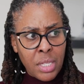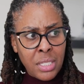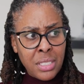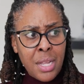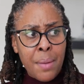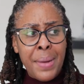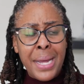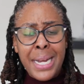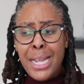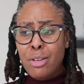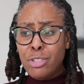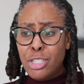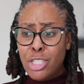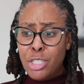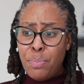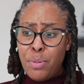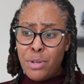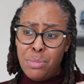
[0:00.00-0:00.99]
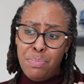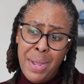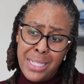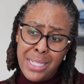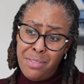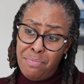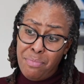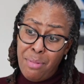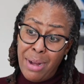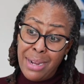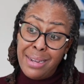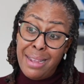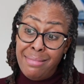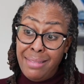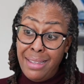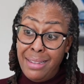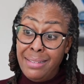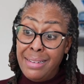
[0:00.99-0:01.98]
somebody else's perspective, break
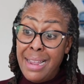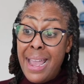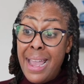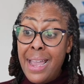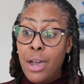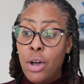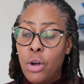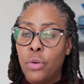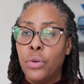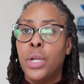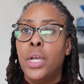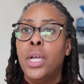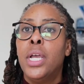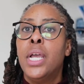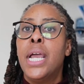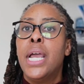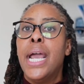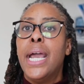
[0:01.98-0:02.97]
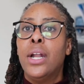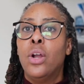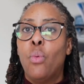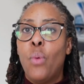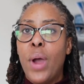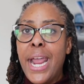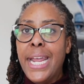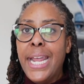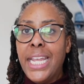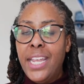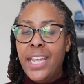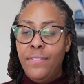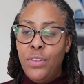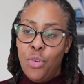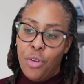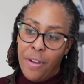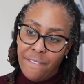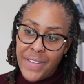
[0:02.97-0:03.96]
that thing down in a way and give
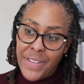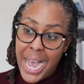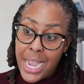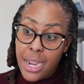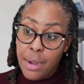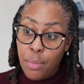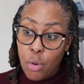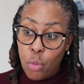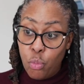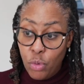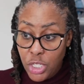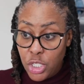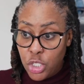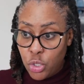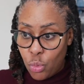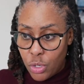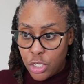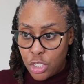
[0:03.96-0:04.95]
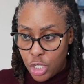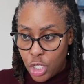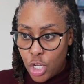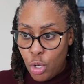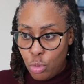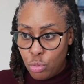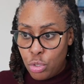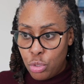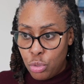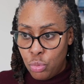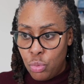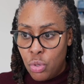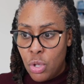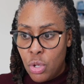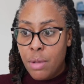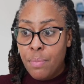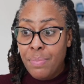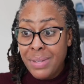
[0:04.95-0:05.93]
you a valuable resource to go to
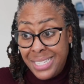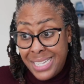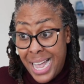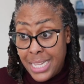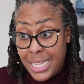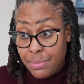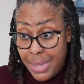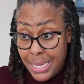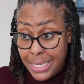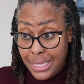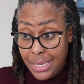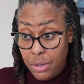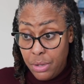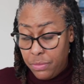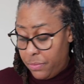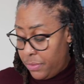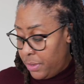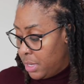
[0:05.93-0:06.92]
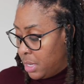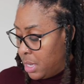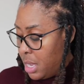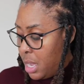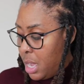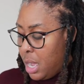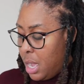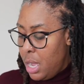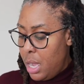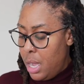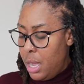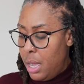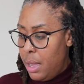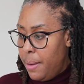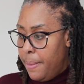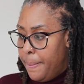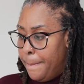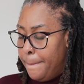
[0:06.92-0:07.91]
besides myself.
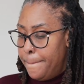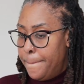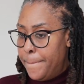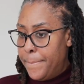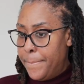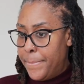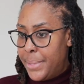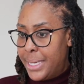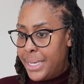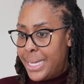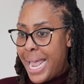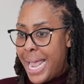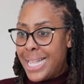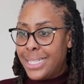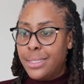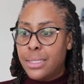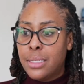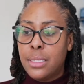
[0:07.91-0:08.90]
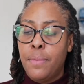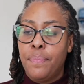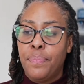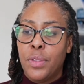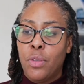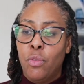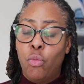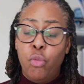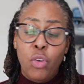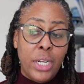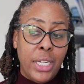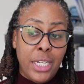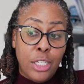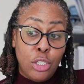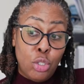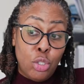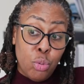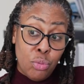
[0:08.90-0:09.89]
That's really
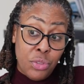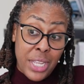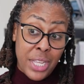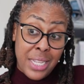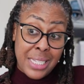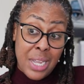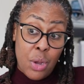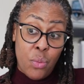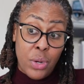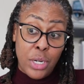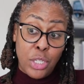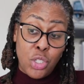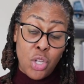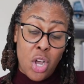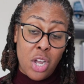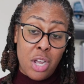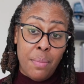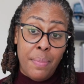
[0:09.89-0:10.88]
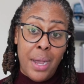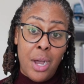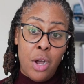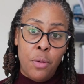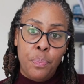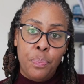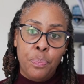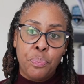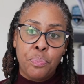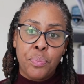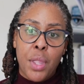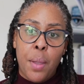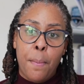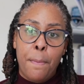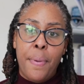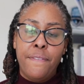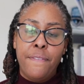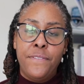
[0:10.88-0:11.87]
the 2 things I want to talk about
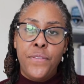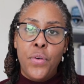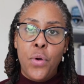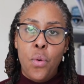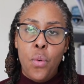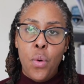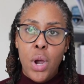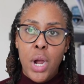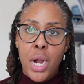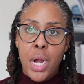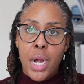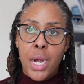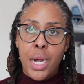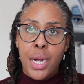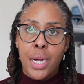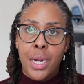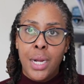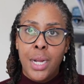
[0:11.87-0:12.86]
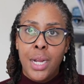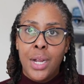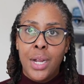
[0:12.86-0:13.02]
before